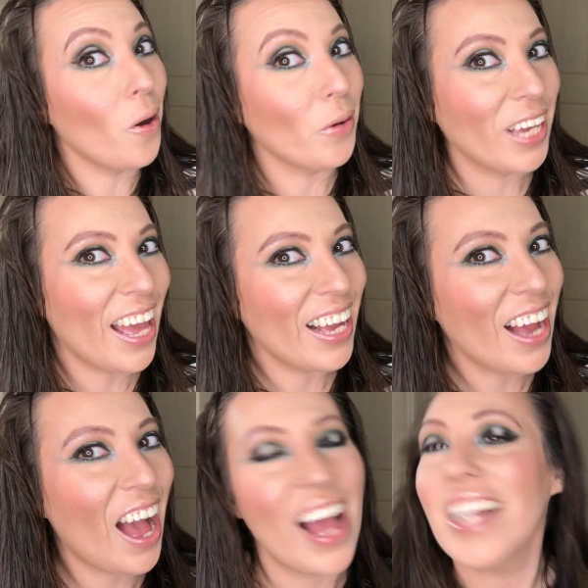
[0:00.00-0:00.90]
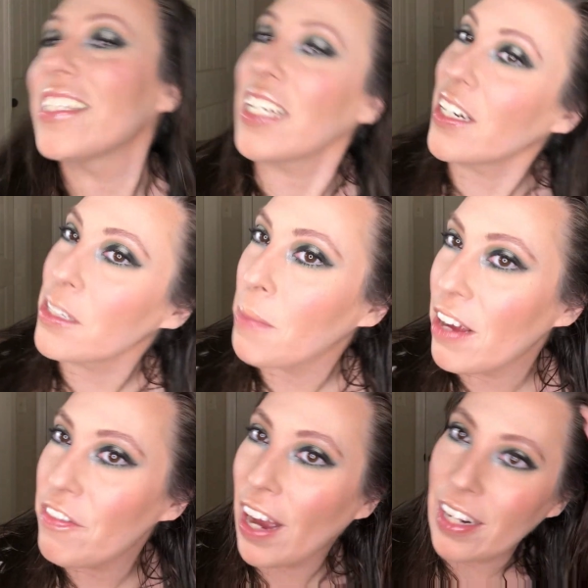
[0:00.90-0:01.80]
Okay guys, here's
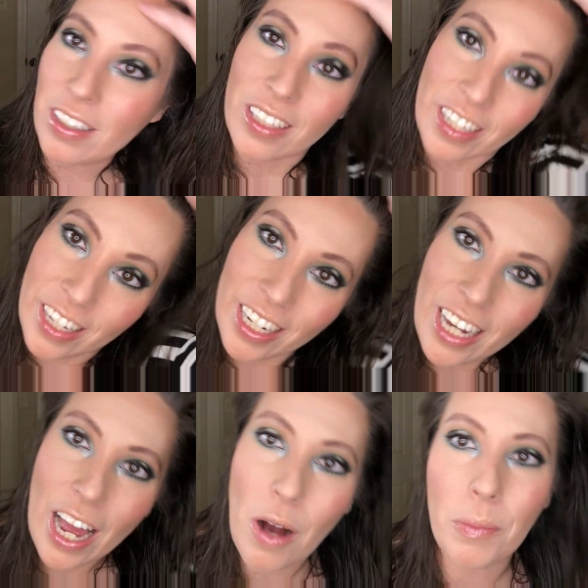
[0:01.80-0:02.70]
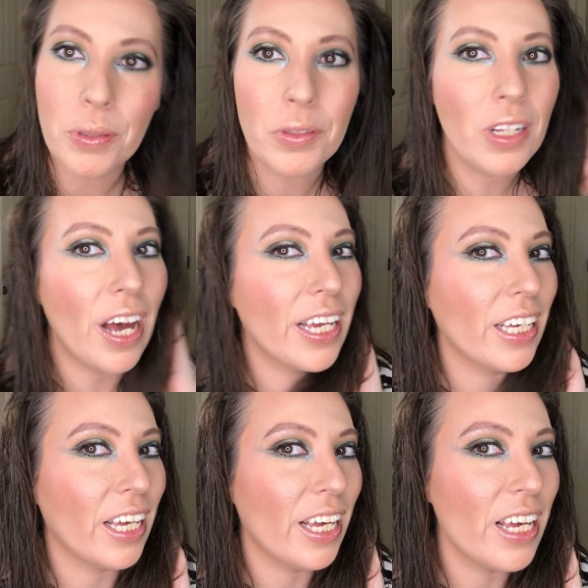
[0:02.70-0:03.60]
my final look. I hope you
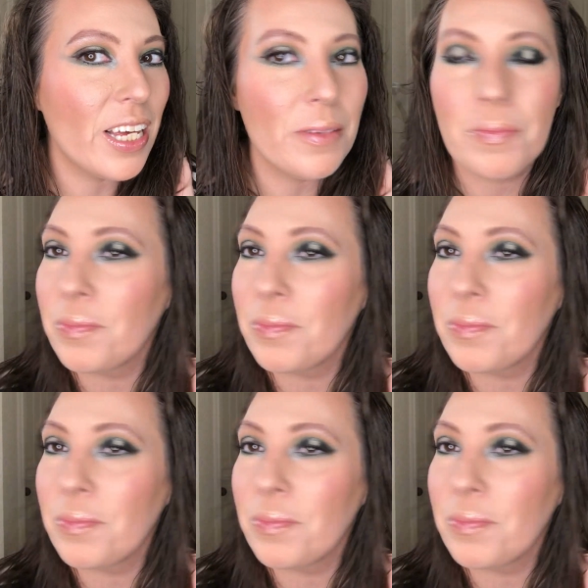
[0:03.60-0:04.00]
like it.